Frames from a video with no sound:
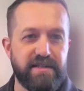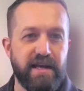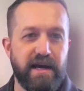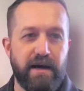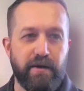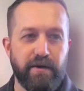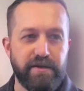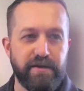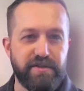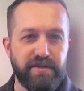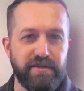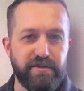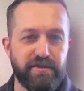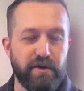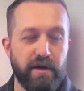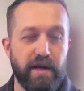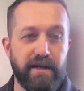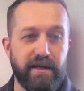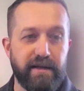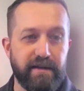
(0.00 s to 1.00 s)
knowledge, and
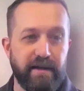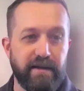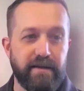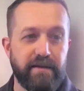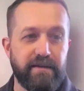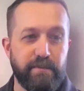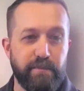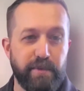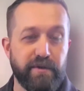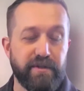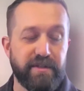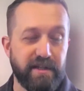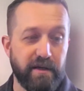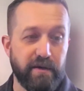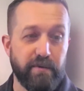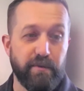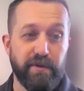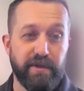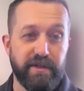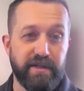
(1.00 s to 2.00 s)
training that the
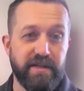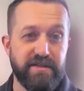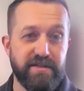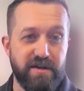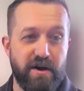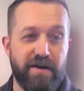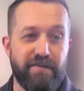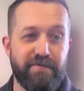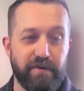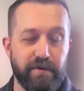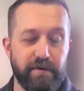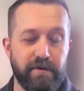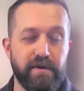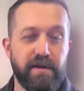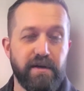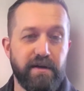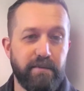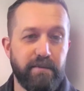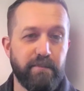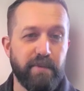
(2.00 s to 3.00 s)
military really does offer
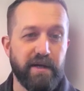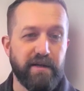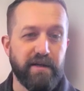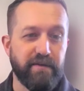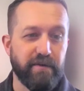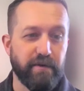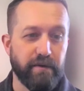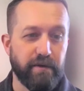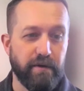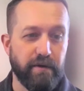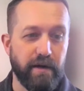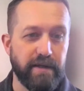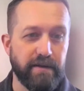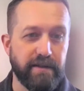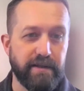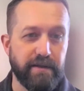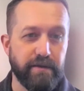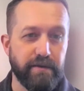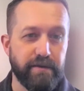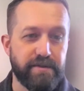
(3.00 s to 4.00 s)
many of their great
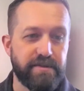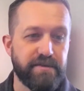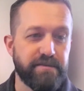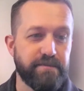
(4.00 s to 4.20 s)
leaders.